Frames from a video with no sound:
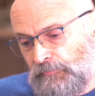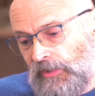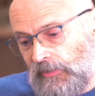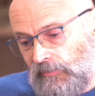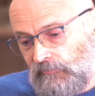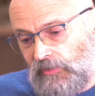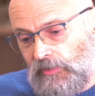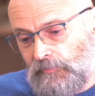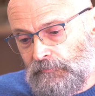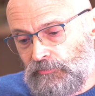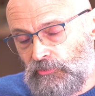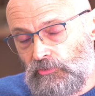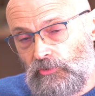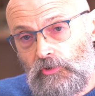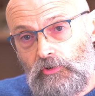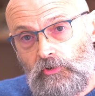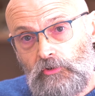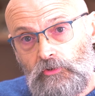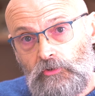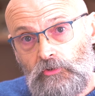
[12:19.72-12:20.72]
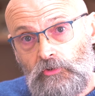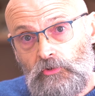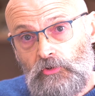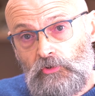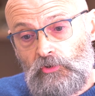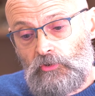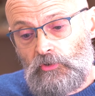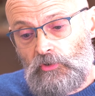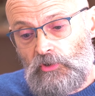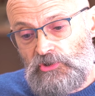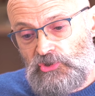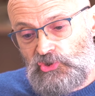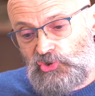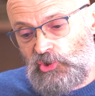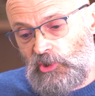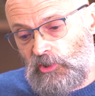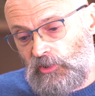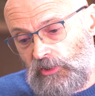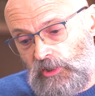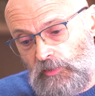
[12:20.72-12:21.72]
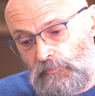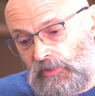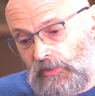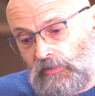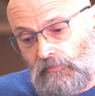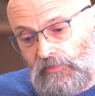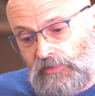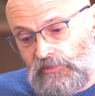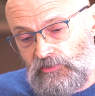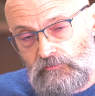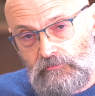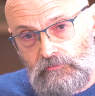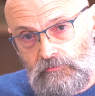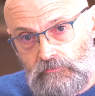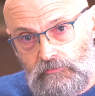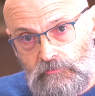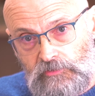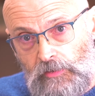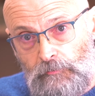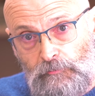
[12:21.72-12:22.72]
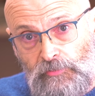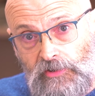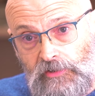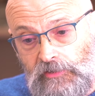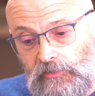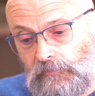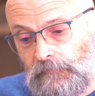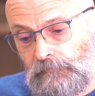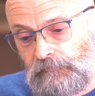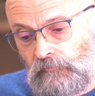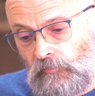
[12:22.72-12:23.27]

background book entirely about that campaign,